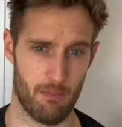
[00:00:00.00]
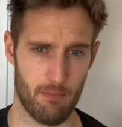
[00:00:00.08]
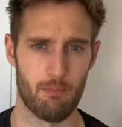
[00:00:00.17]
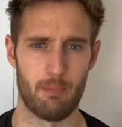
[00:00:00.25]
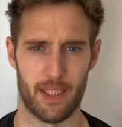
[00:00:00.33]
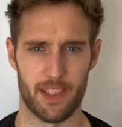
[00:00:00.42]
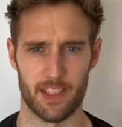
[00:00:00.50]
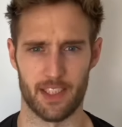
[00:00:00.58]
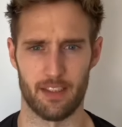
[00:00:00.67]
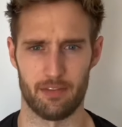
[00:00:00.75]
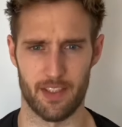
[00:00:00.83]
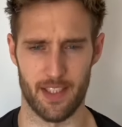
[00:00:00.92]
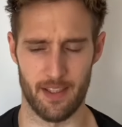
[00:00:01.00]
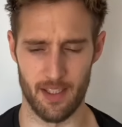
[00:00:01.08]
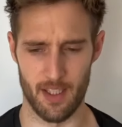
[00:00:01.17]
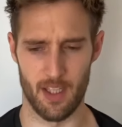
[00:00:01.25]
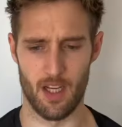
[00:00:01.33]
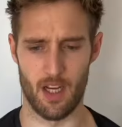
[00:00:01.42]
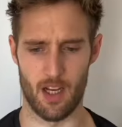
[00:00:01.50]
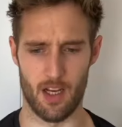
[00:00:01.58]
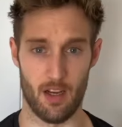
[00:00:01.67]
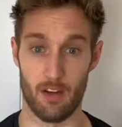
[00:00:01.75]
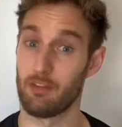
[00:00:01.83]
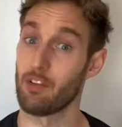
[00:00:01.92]
major lifting,
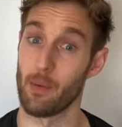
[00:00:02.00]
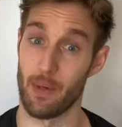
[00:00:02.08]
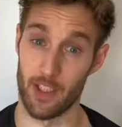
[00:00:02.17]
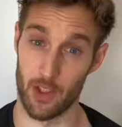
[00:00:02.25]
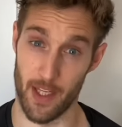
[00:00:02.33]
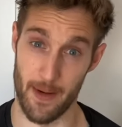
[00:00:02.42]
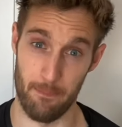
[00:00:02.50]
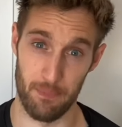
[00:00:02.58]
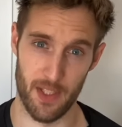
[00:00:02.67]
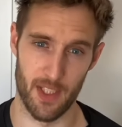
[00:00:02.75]
uh, free weight training.